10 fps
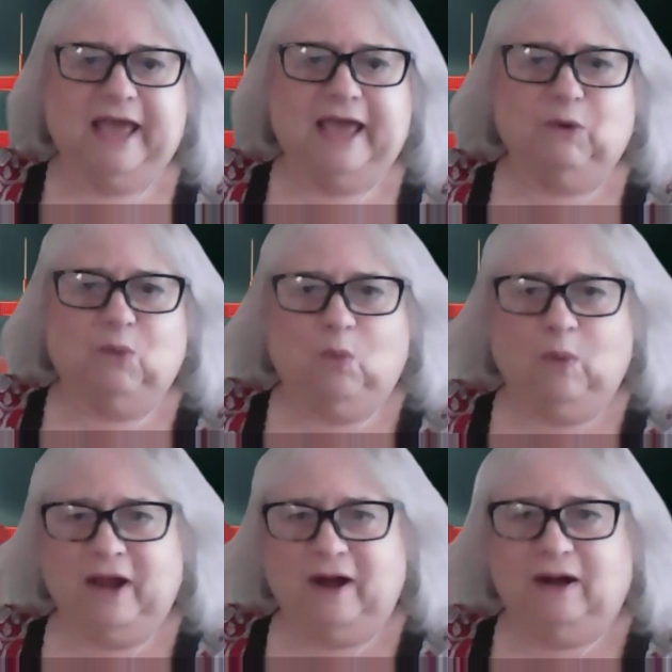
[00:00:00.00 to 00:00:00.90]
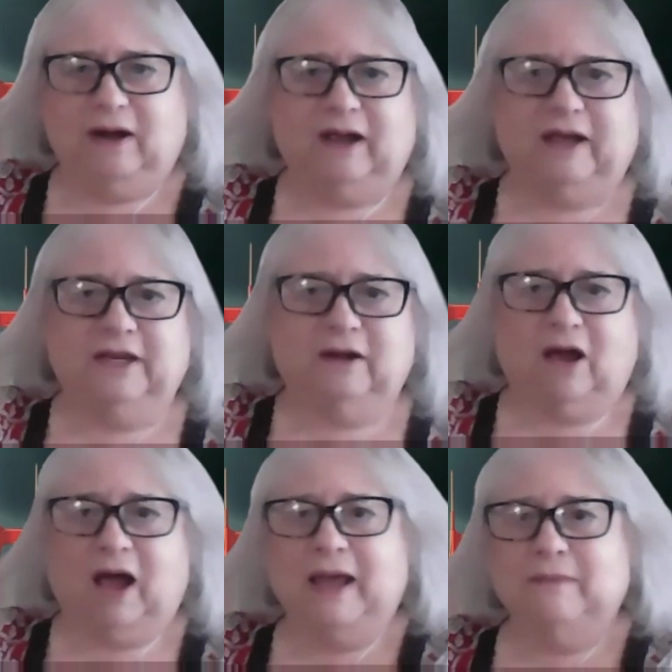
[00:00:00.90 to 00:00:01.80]
where, you know,
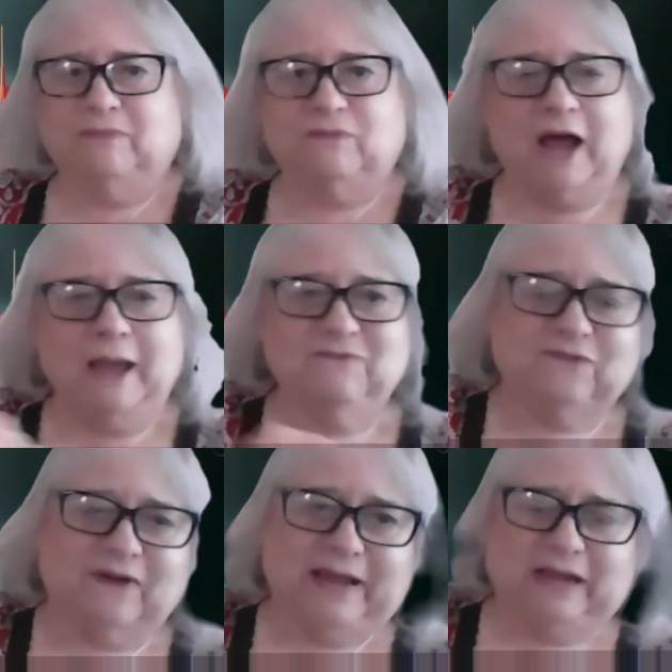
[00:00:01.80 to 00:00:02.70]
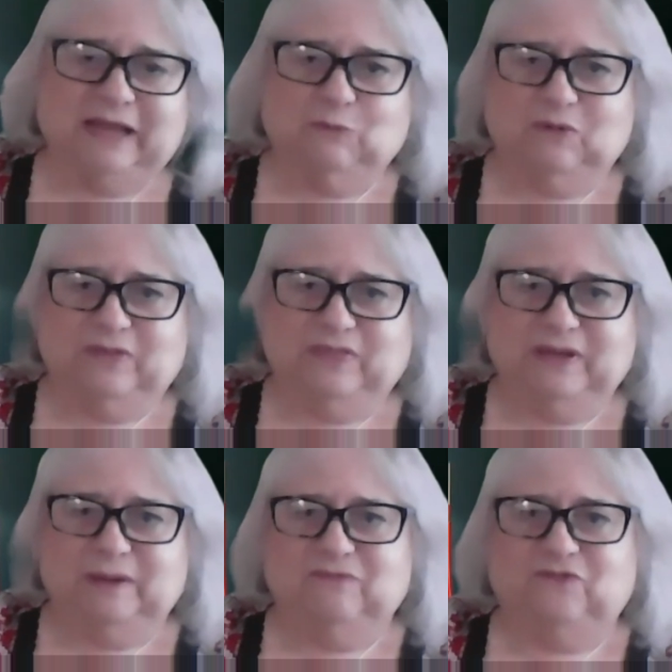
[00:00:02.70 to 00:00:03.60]
I'm, I'm fighting with
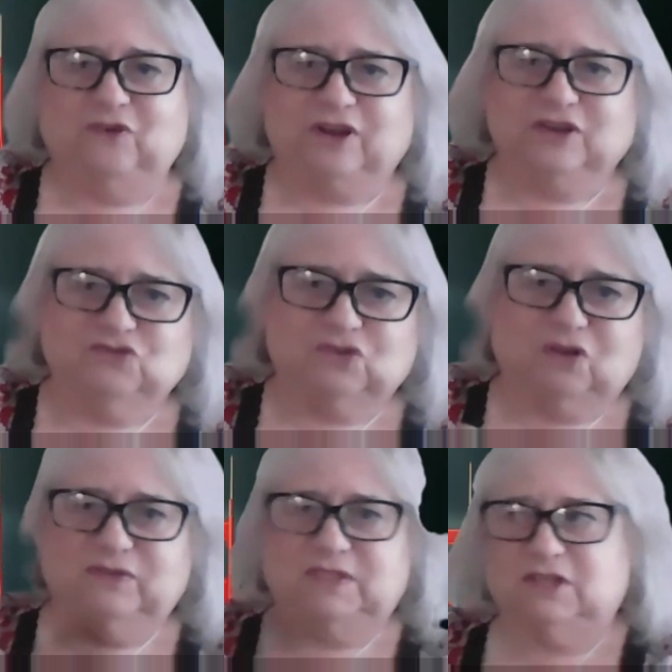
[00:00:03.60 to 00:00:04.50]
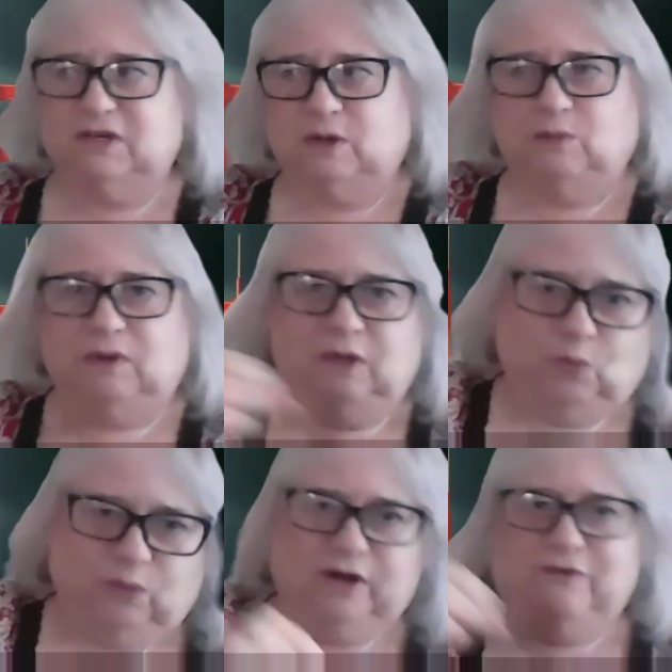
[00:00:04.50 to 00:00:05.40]
him for control of the steering wheel,
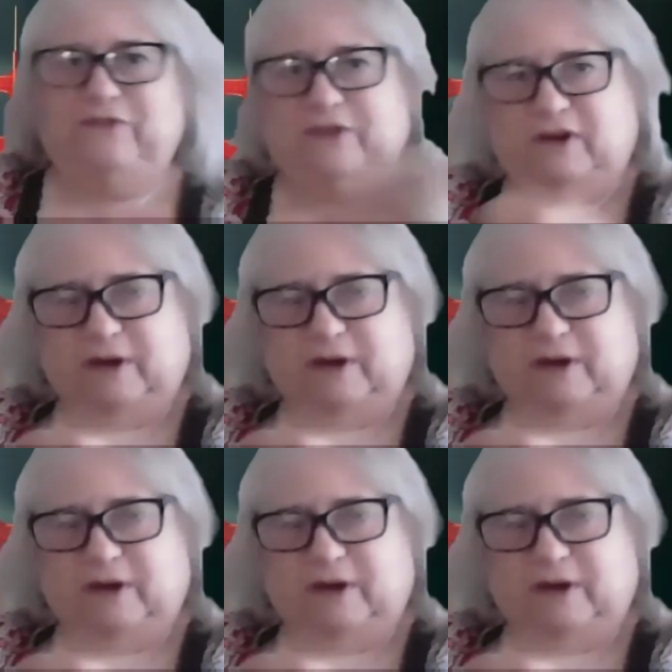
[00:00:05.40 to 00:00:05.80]
and we're veering